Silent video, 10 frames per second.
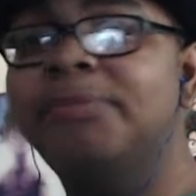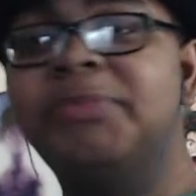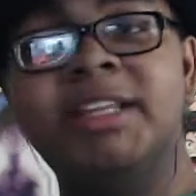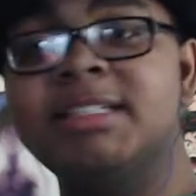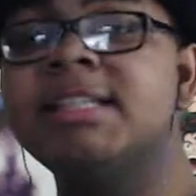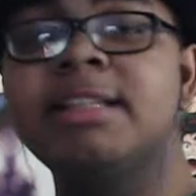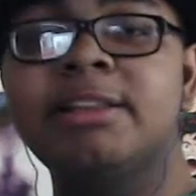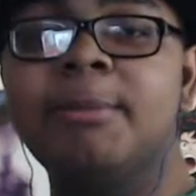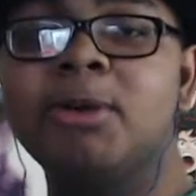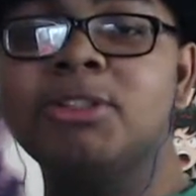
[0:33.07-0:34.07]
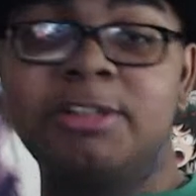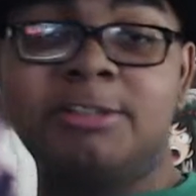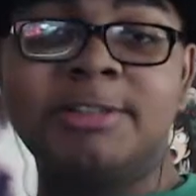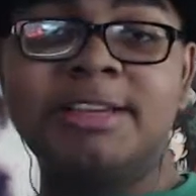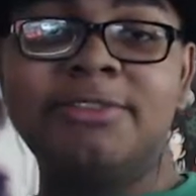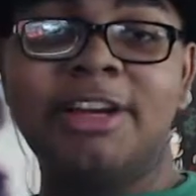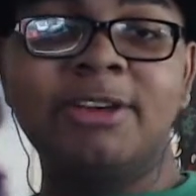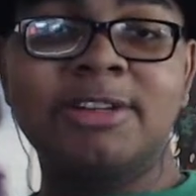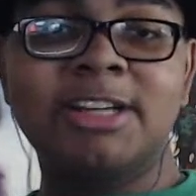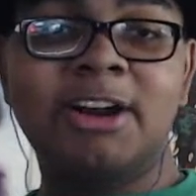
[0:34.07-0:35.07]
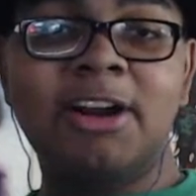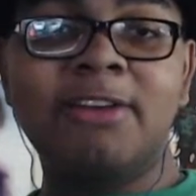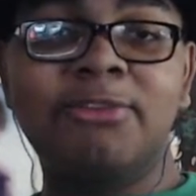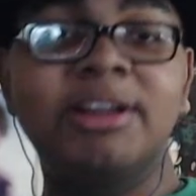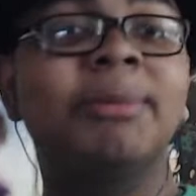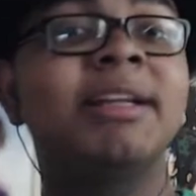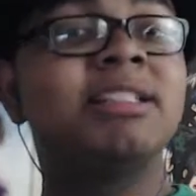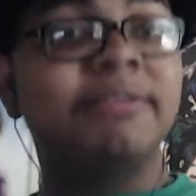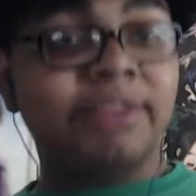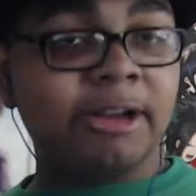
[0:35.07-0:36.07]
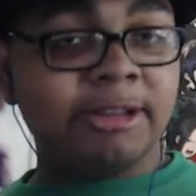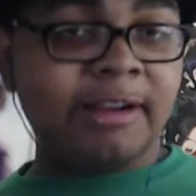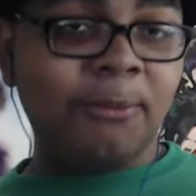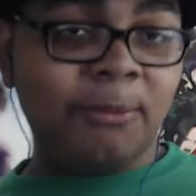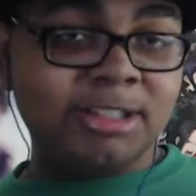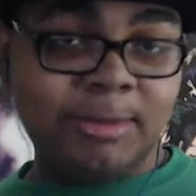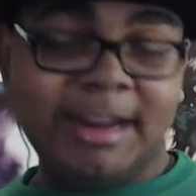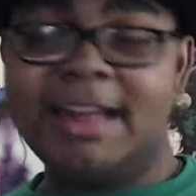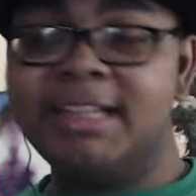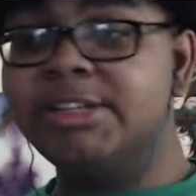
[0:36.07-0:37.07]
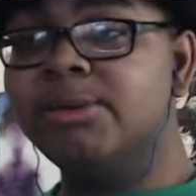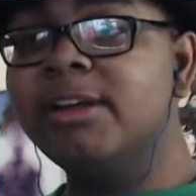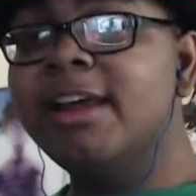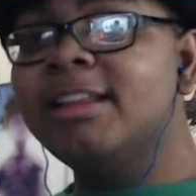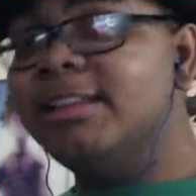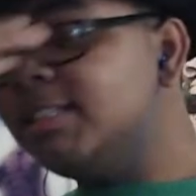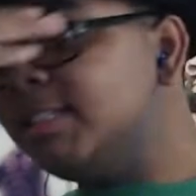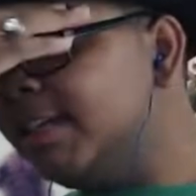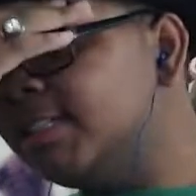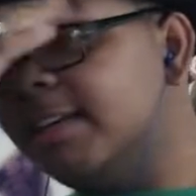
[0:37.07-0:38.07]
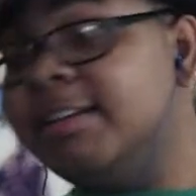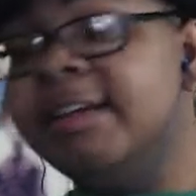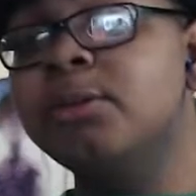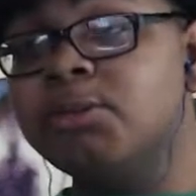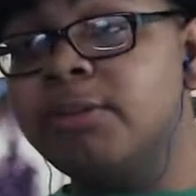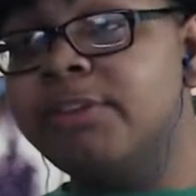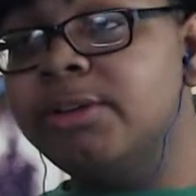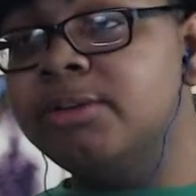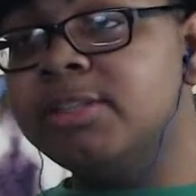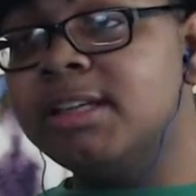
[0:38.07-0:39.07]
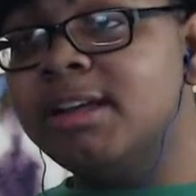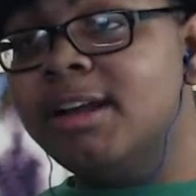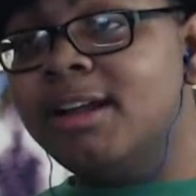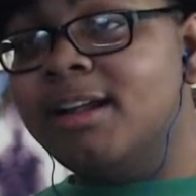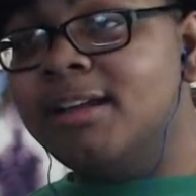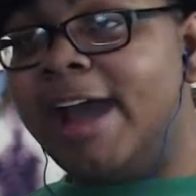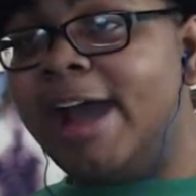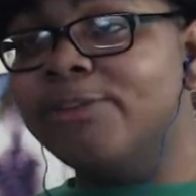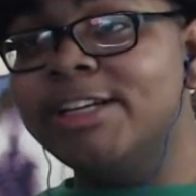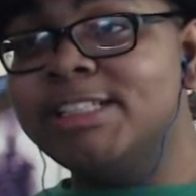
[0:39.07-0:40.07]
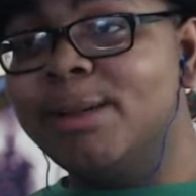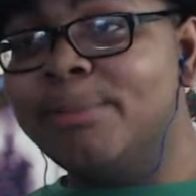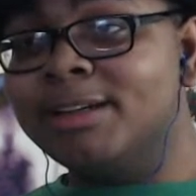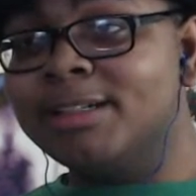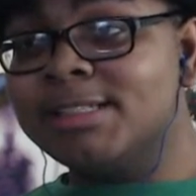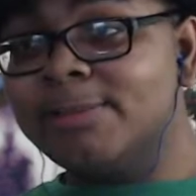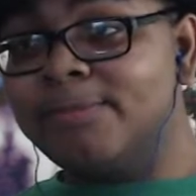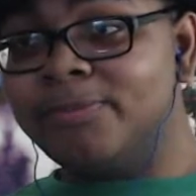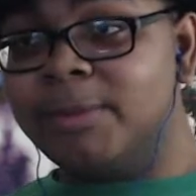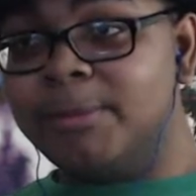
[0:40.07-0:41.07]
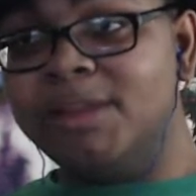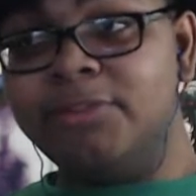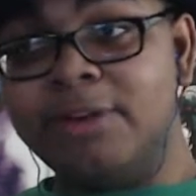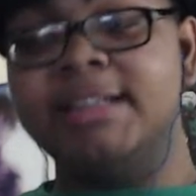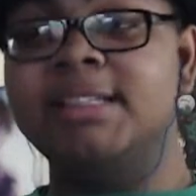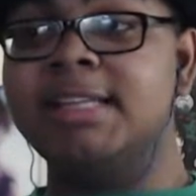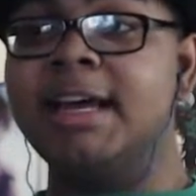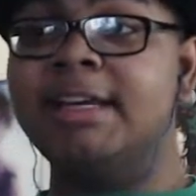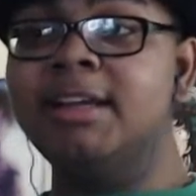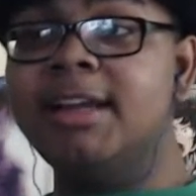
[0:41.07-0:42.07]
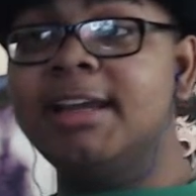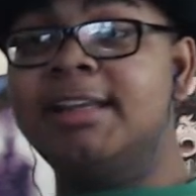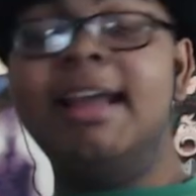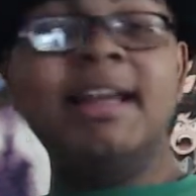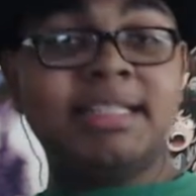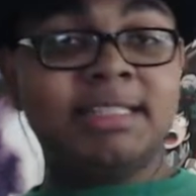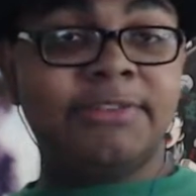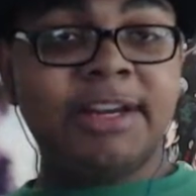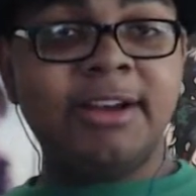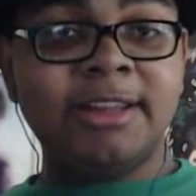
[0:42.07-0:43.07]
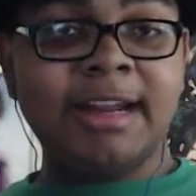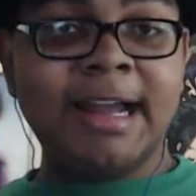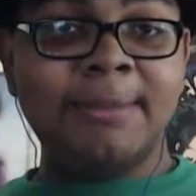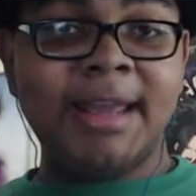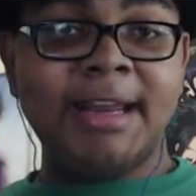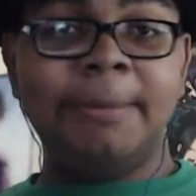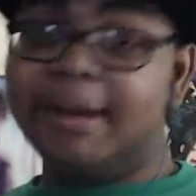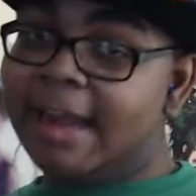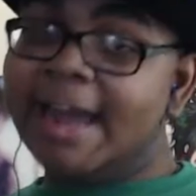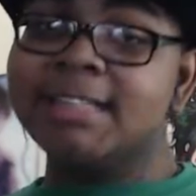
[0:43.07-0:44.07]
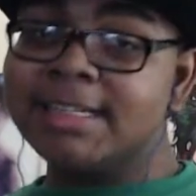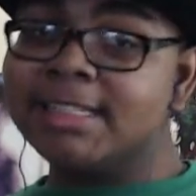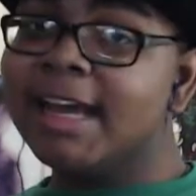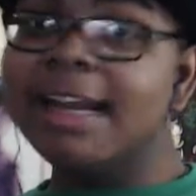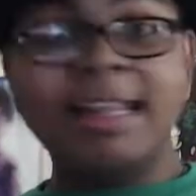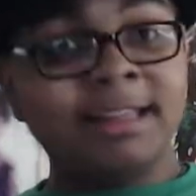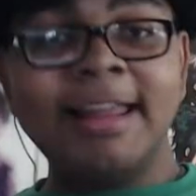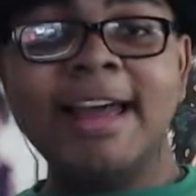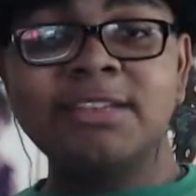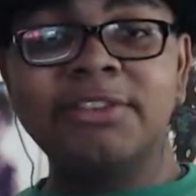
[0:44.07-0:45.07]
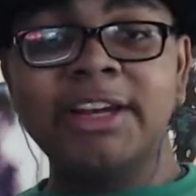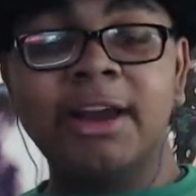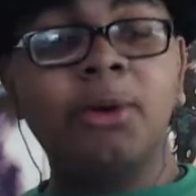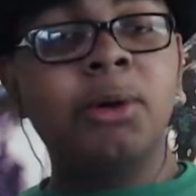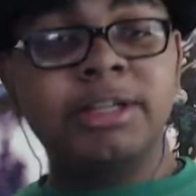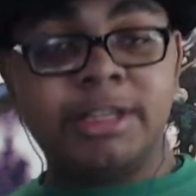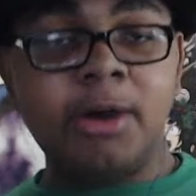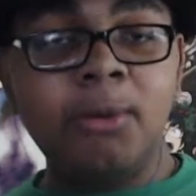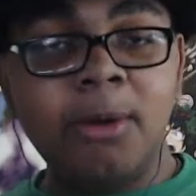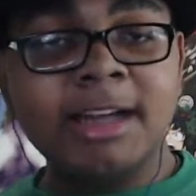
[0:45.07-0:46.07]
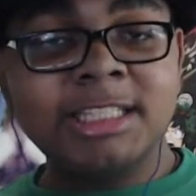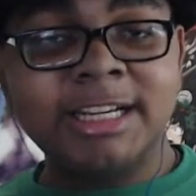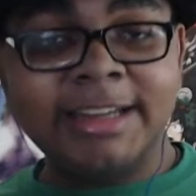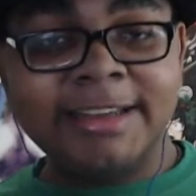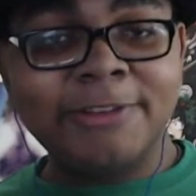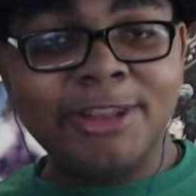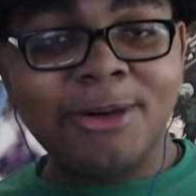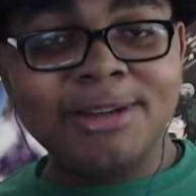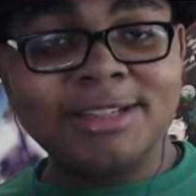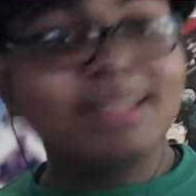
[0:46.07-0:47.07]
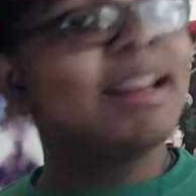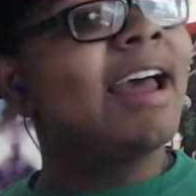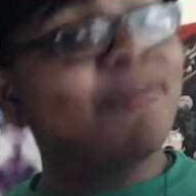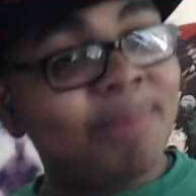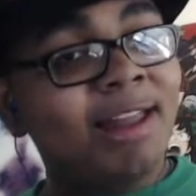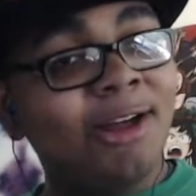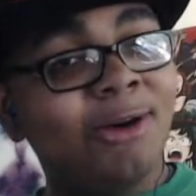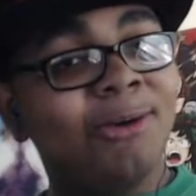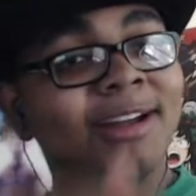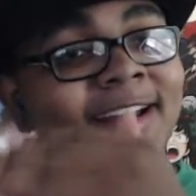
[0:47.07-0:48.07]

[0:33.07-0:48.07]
This isn't the most Christmassy video to start off with, but it's a video that I want to react to. This is Diddles Reviews, Alvin and Chipmunks Meet Frankenstein. Yes, it's a video that I made, but as I said in the last video, go watch it, even though it doesn't have Pello